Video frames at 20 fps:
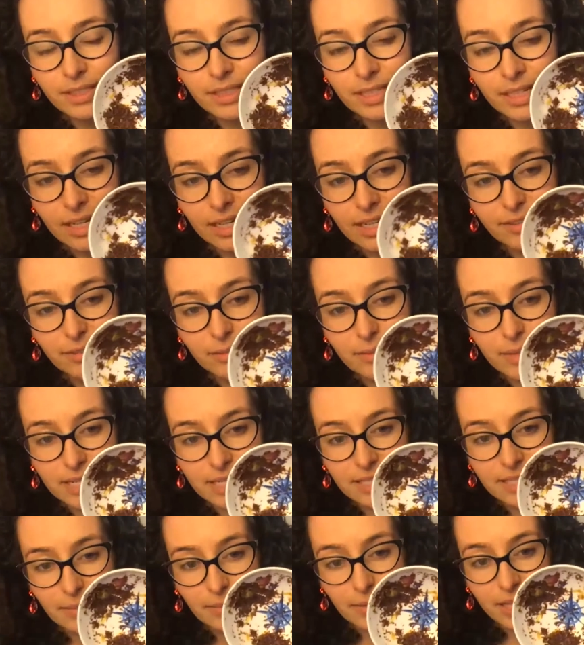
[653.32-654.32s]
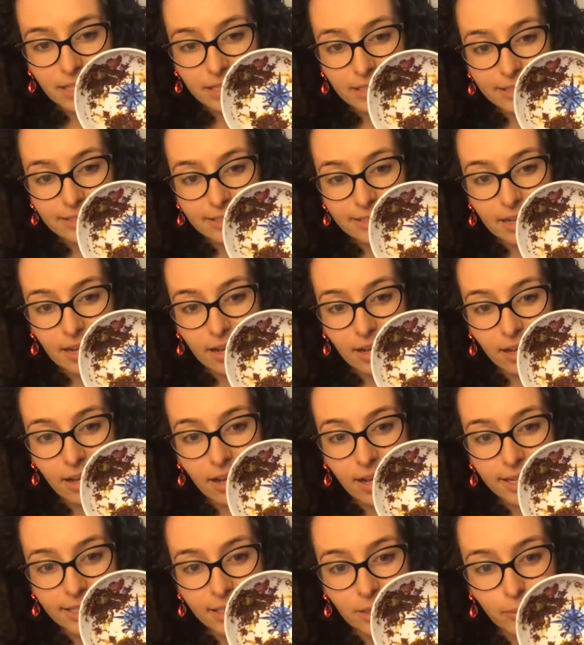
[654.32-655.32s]
Can everybody see my little star
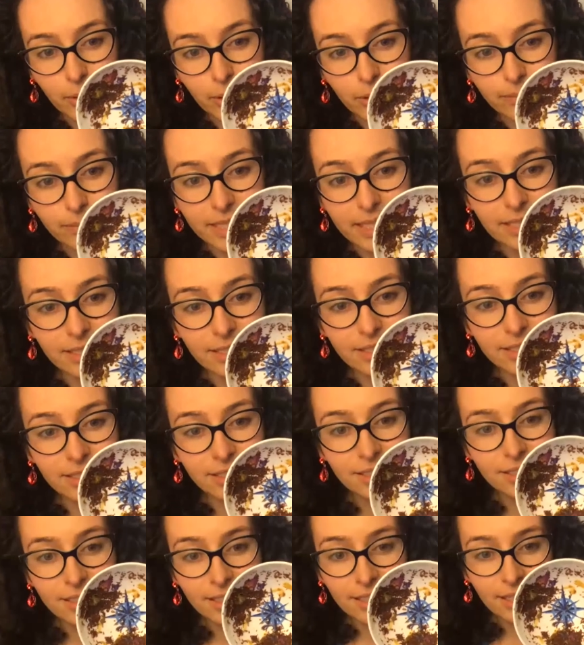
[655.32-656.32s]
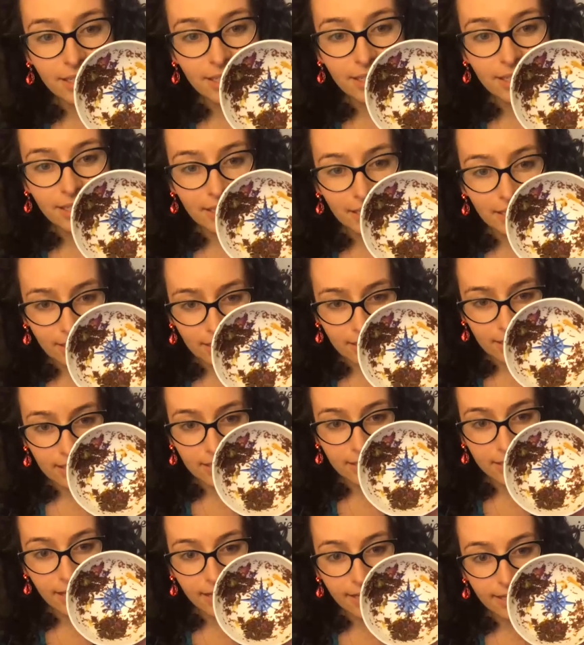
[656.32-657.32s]
guide in the bottom there? That is
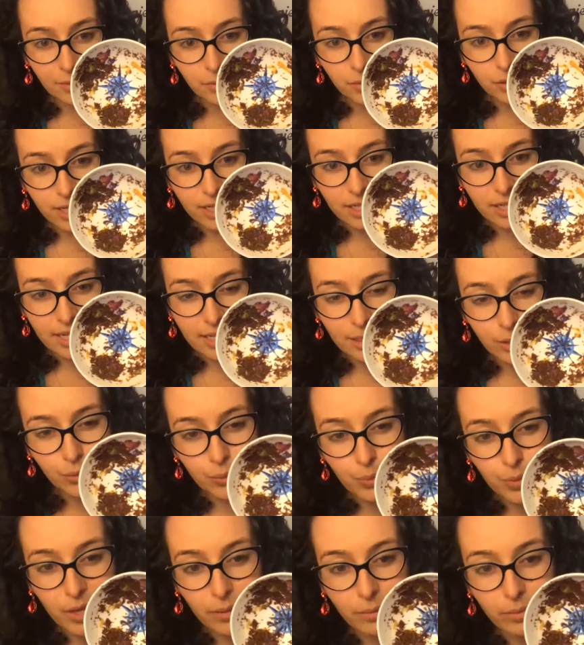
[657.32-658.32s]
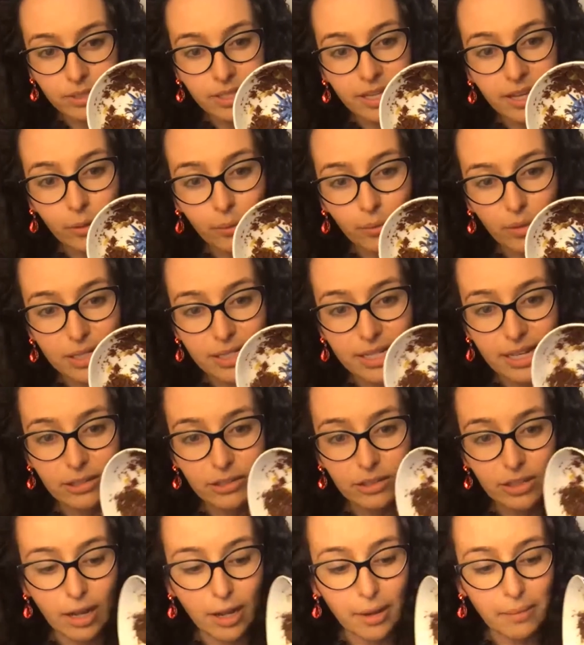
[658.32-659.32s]
exactly what I need to be able to help me tell
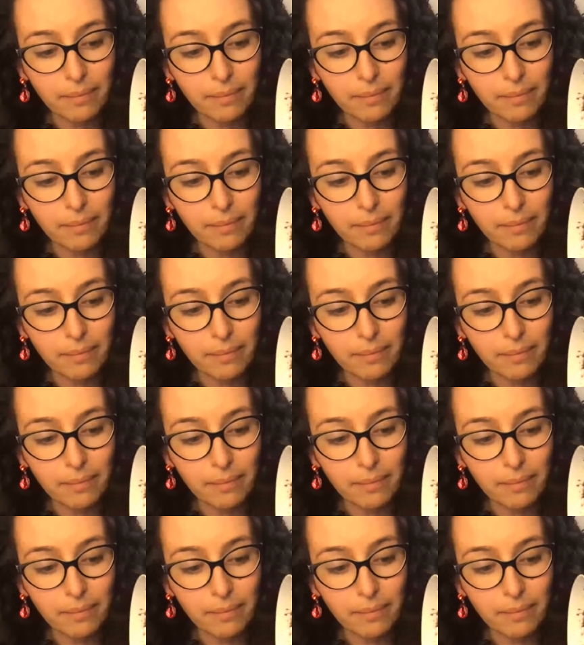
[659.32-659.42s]
time.